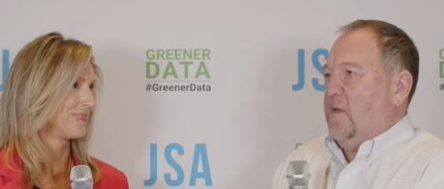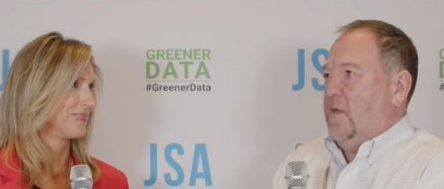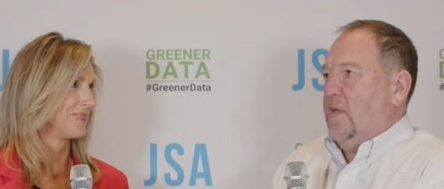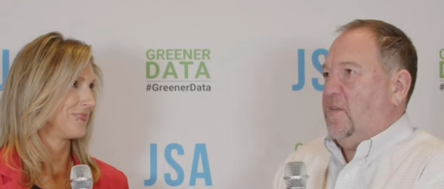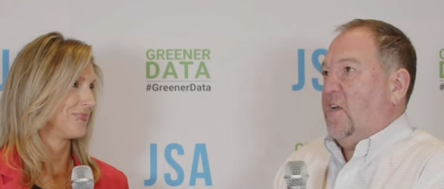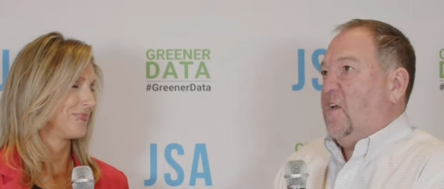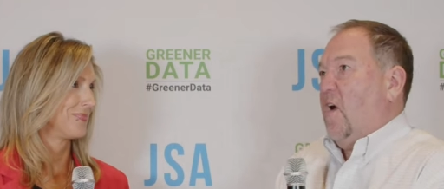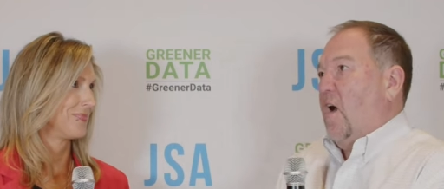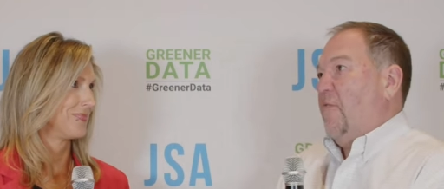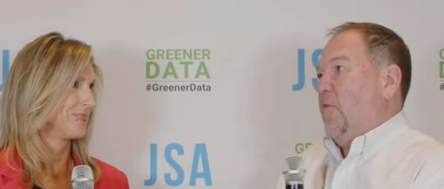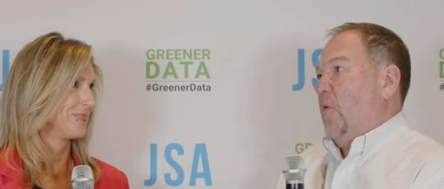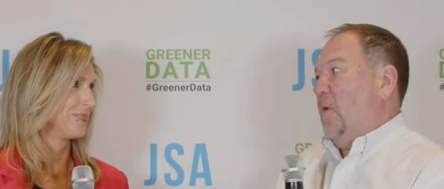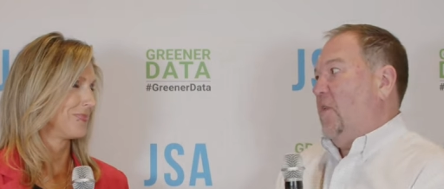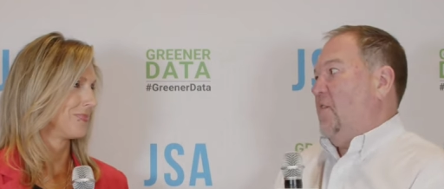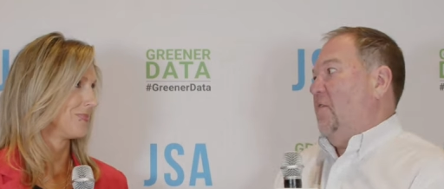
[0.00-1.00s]
Speaker 1: it's a
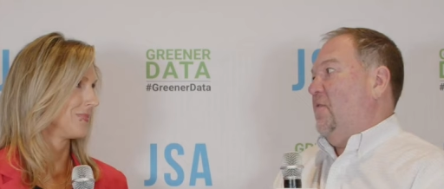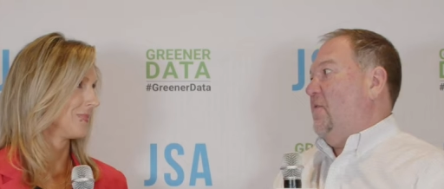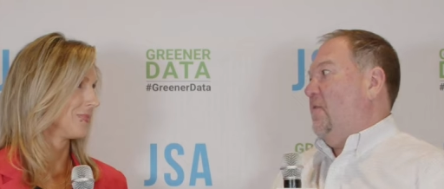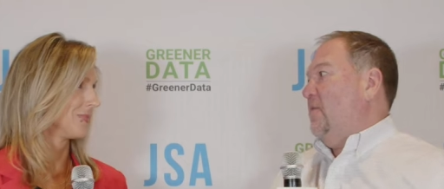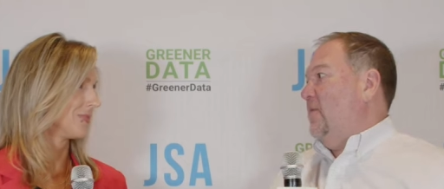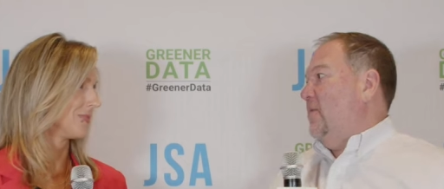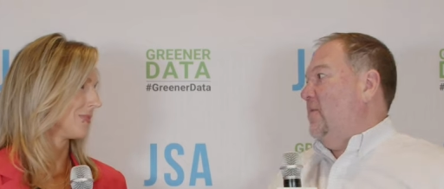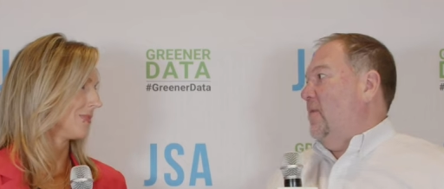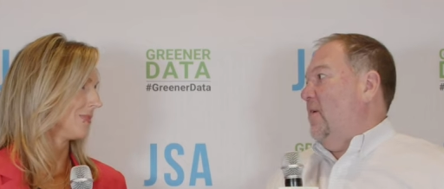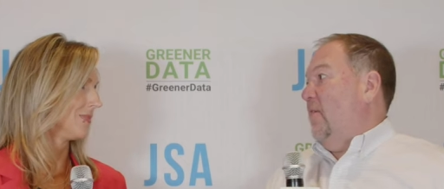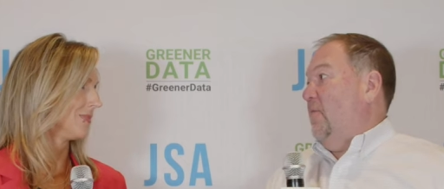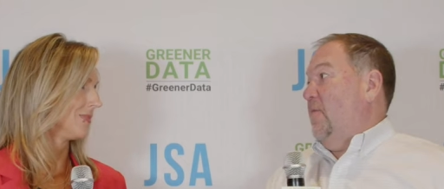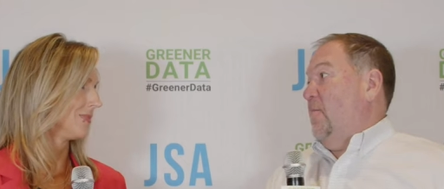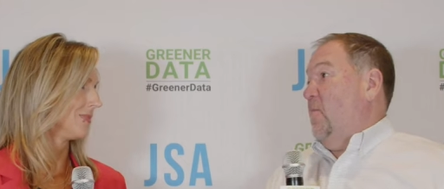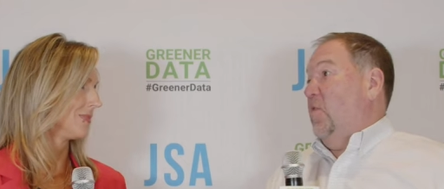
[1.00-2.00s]
confluence of, of
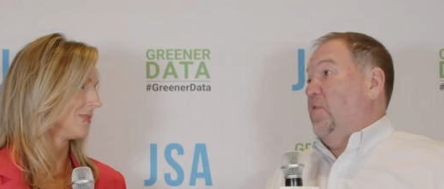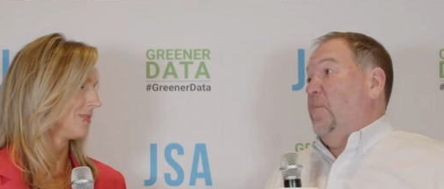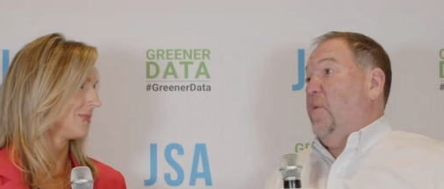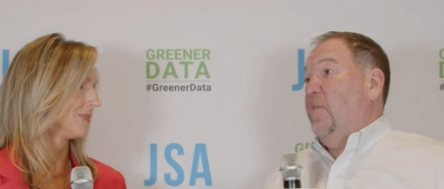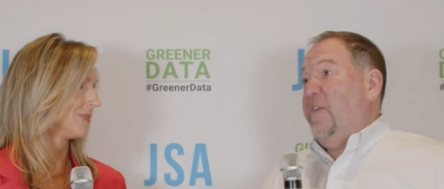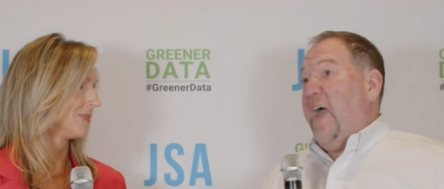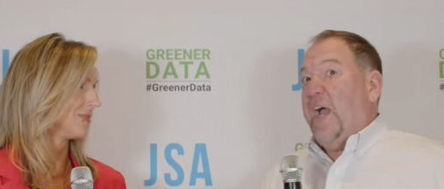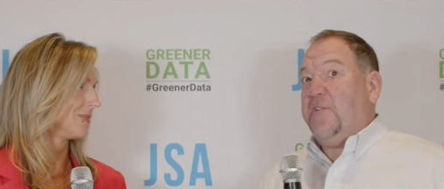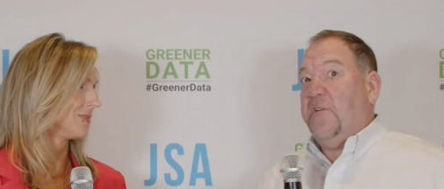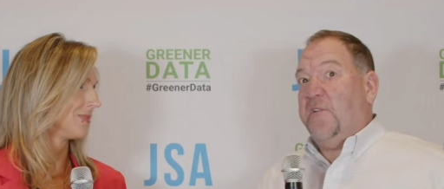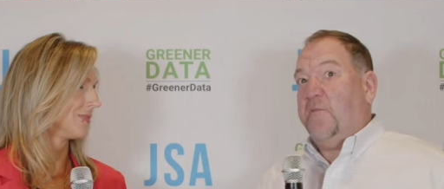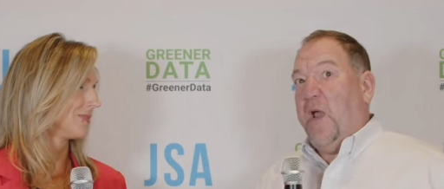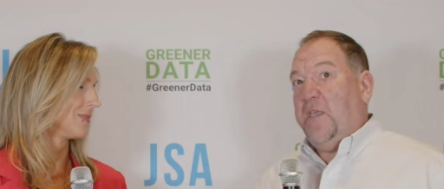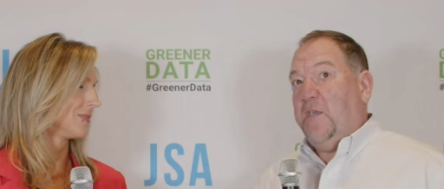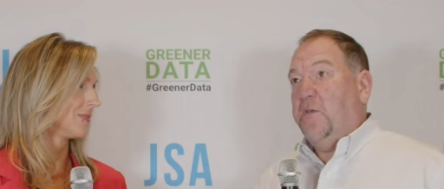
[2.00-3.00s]
multiple factors,
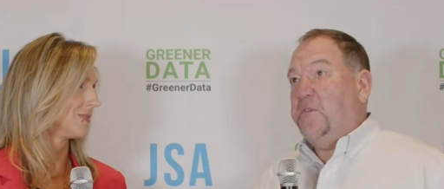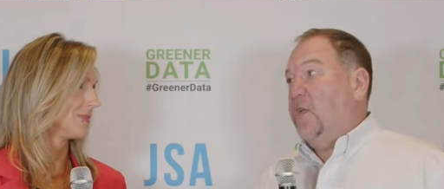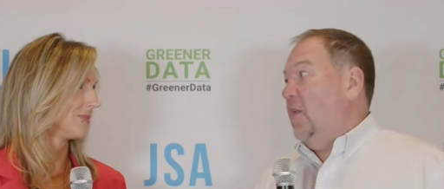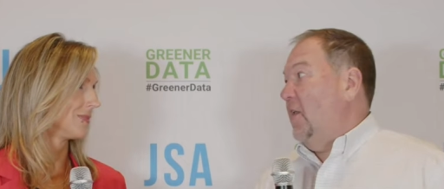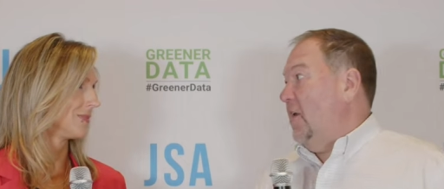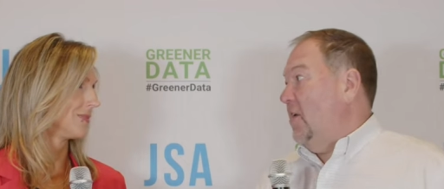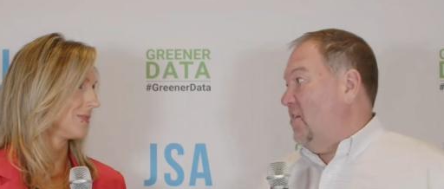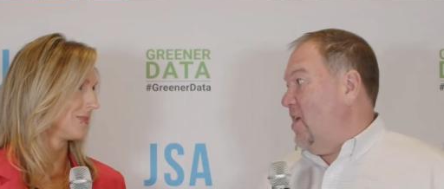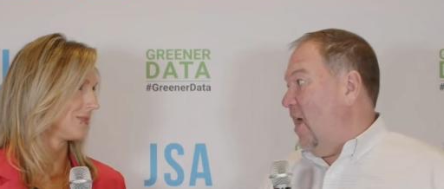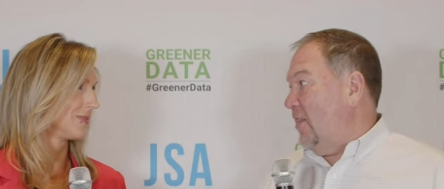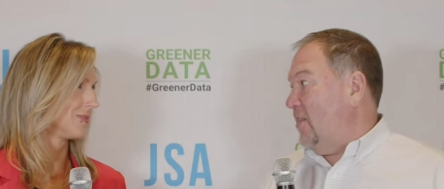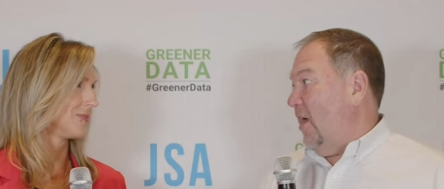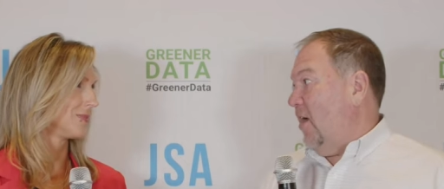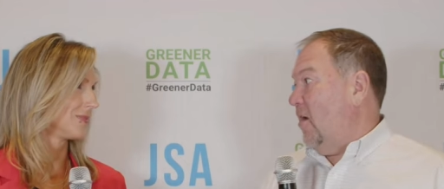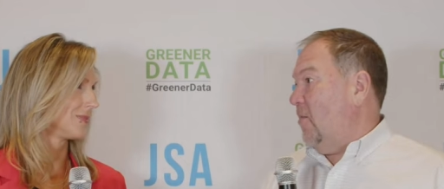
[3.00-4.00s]
right? Utility is
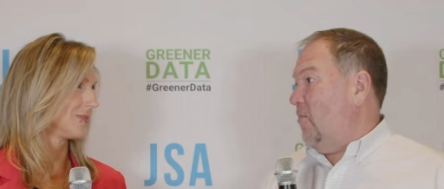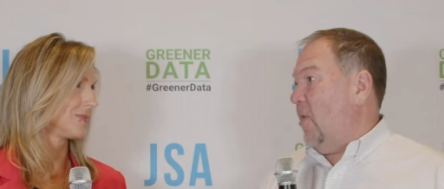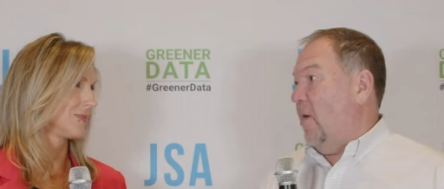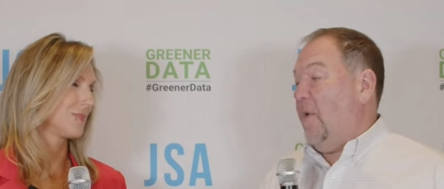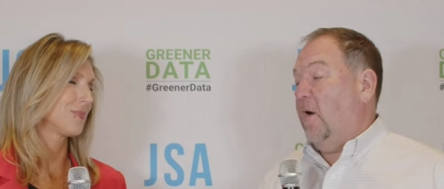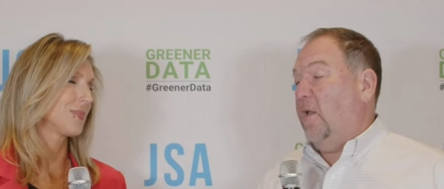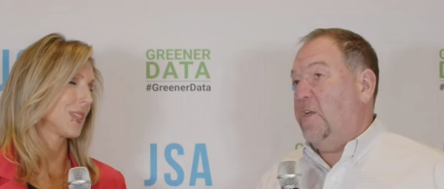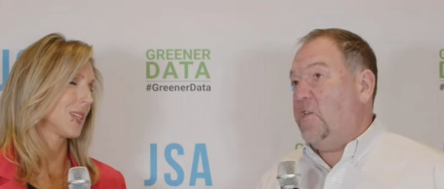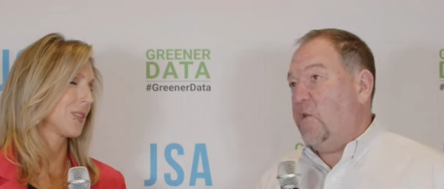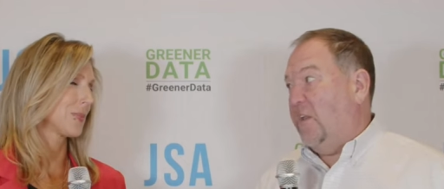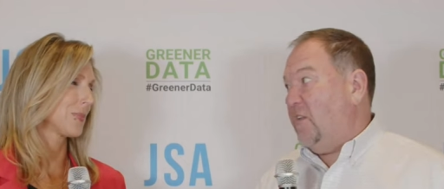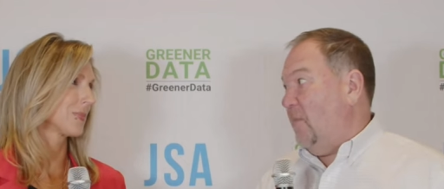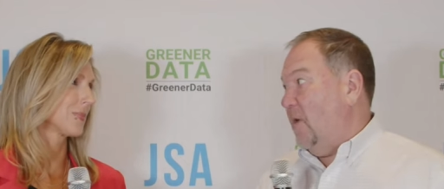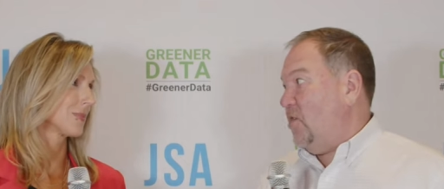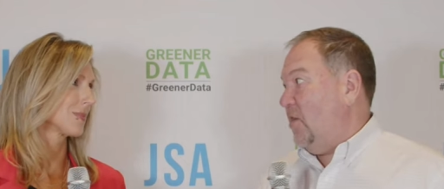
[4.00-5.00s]
not there. Primarily,
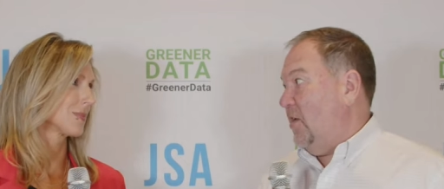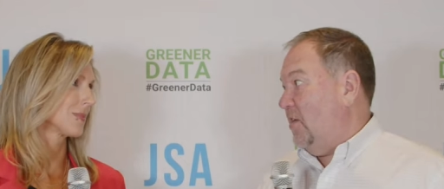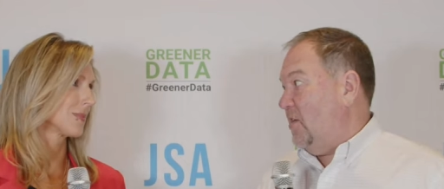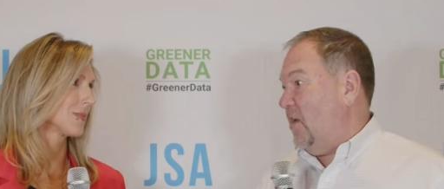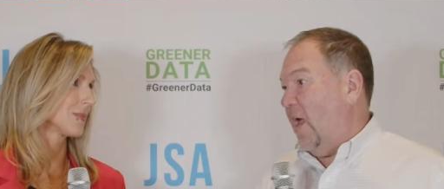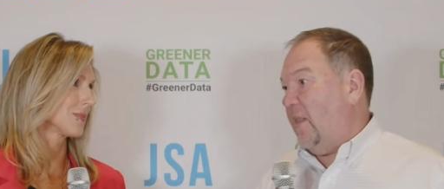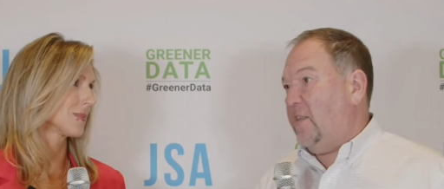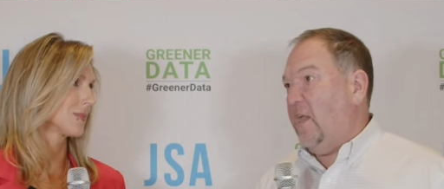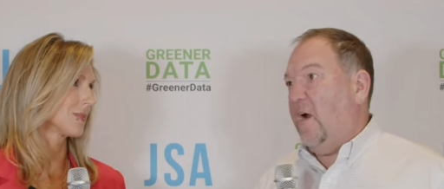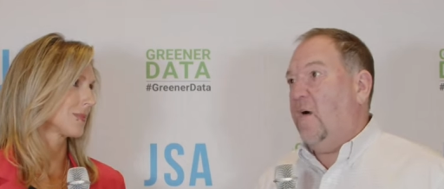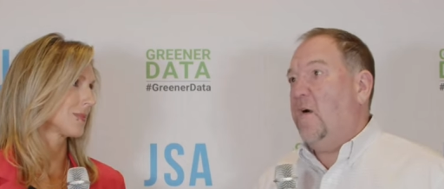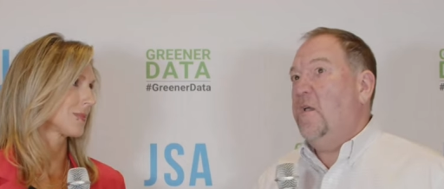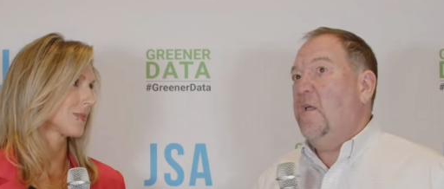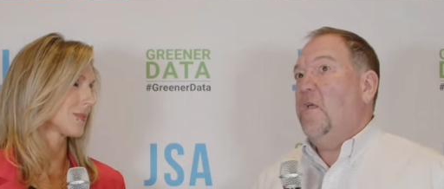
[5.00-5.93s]
transmission is not there.